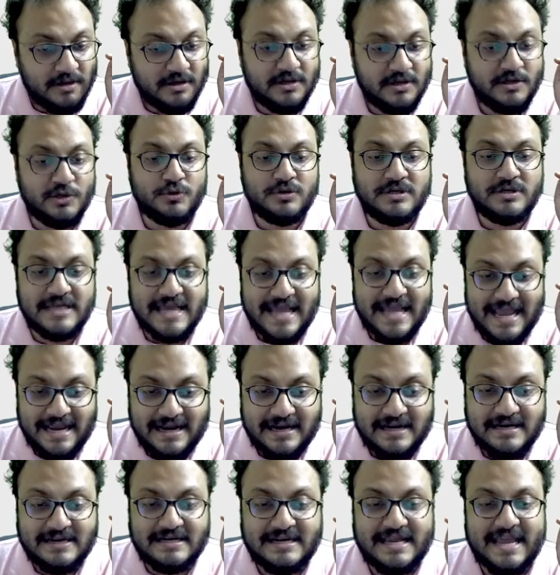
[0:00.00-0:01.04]
You
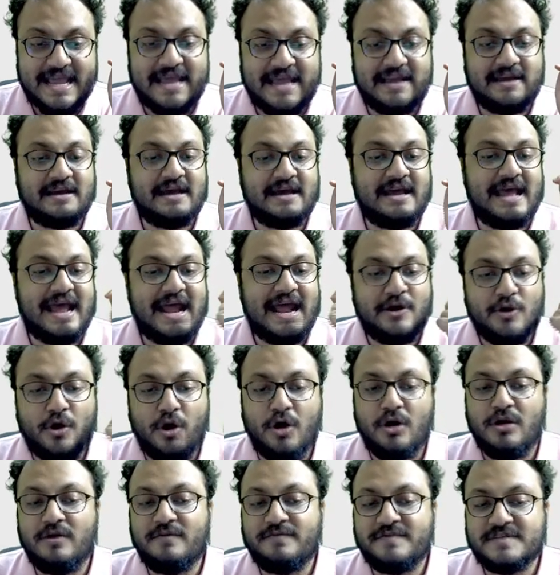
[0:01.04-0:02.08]
take, take and
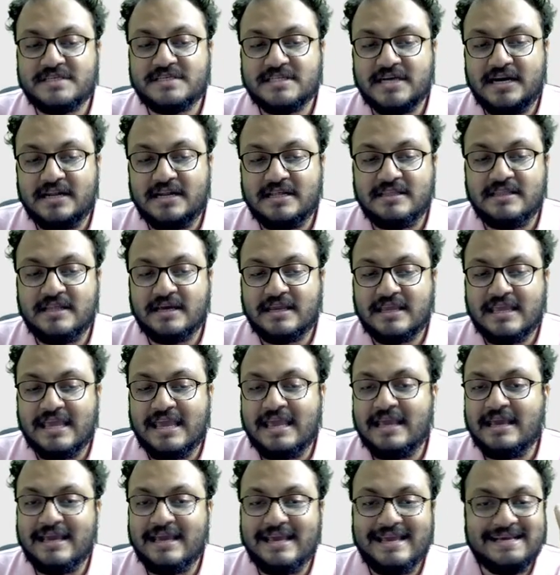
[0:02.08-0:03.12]
all of a sudden the
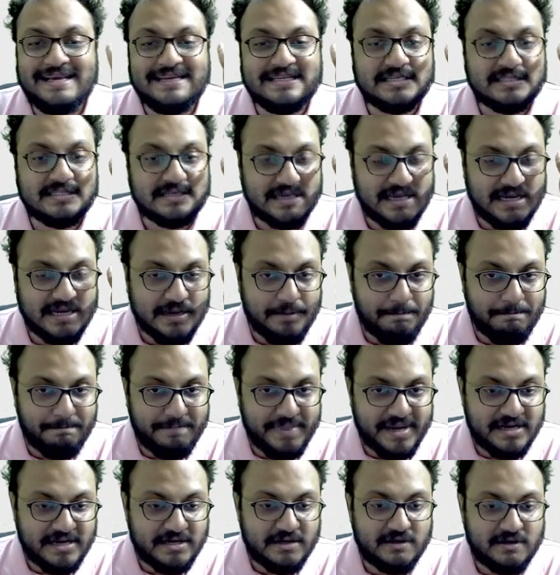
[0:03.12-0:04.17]
king is in a
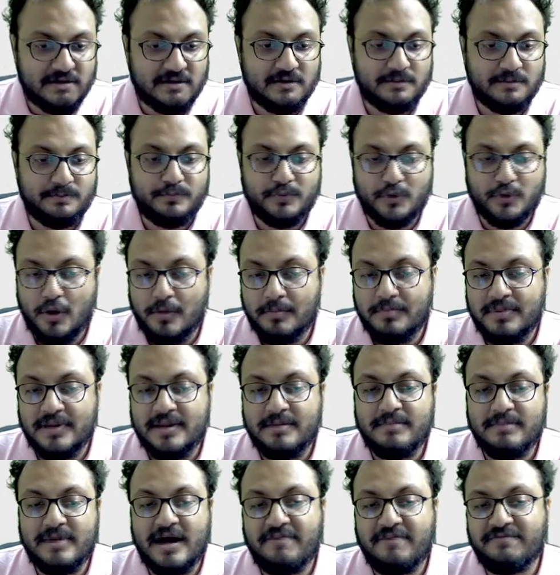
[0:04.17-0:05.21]
big
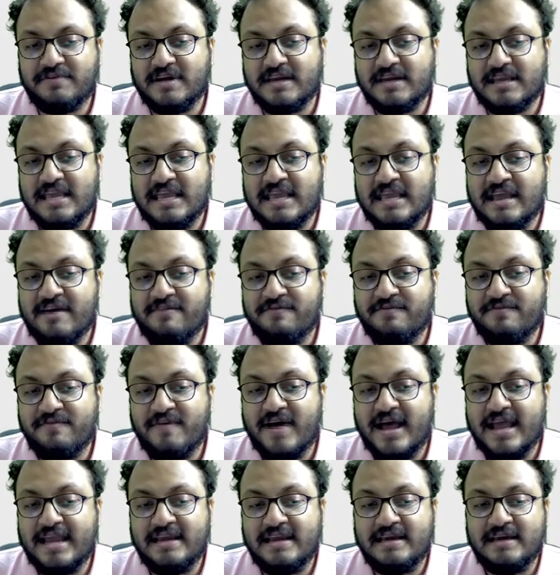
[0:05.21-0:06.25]
problem after king
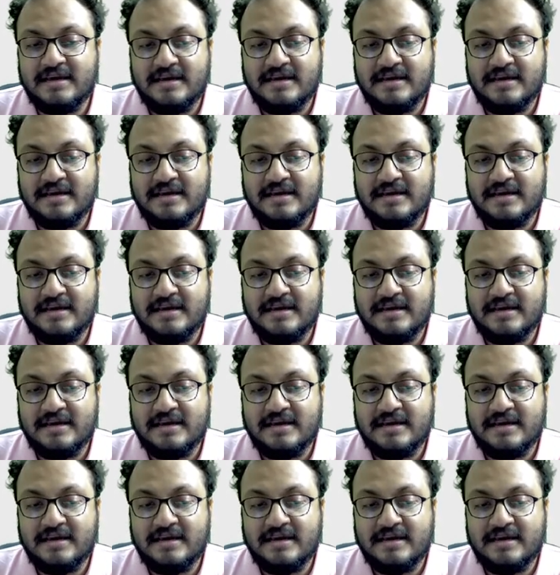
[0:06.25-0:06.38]
f5,